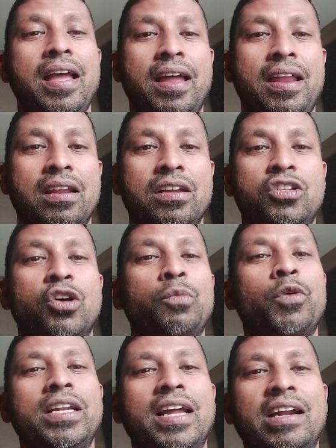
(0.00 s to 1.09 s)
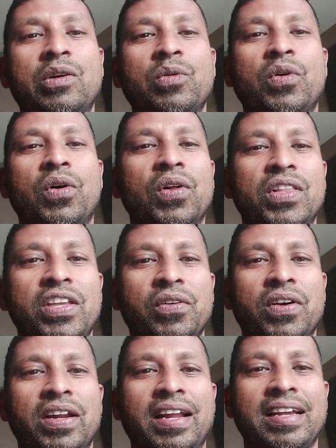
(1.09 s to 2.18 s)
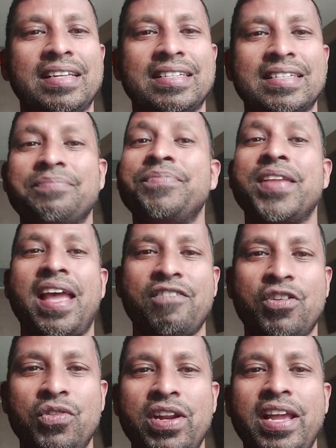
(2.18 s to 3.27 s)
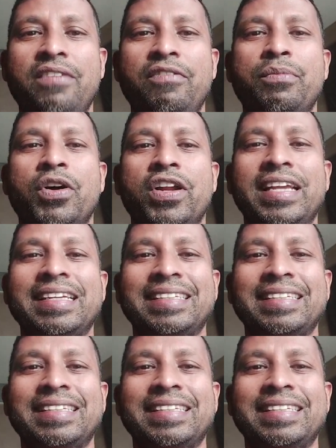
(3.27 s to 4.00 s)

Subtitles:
and a job well done to all the organizers. Have a good day, everybody.